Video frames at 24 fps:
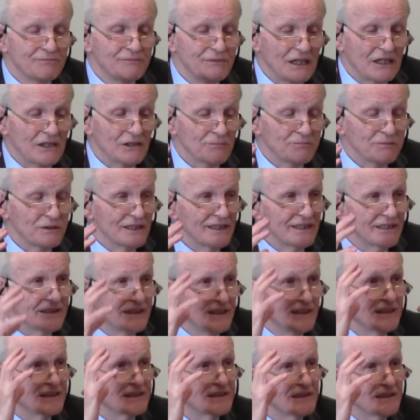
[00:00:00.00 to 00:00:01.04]
power plant
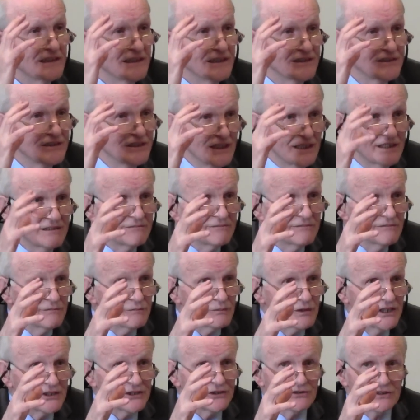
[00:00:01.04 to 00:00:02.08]
is not
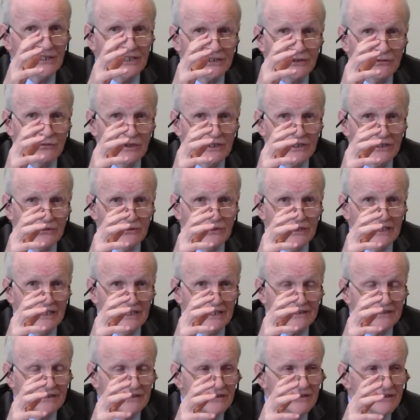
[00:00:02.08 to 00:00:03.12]
pressurized water
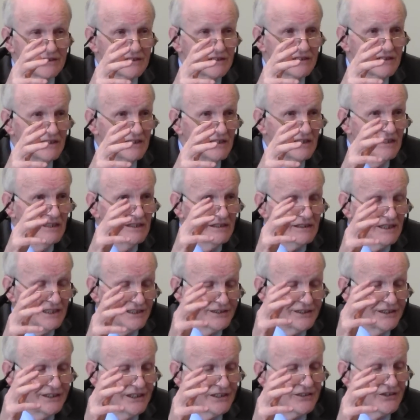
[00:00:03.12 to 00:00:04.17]
reactors
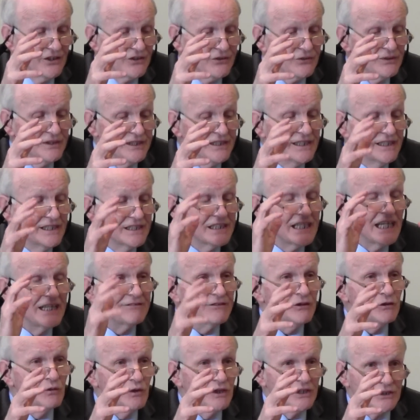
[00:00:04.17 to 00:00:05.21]
like the other 3. It's
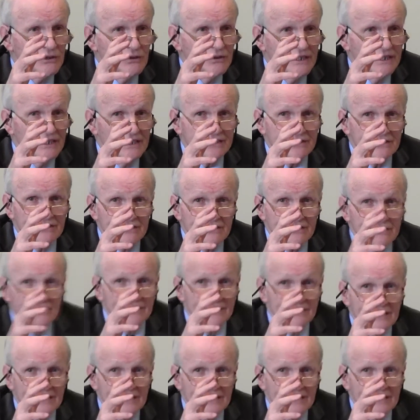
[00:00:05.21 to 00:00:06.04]
heavy water reactors.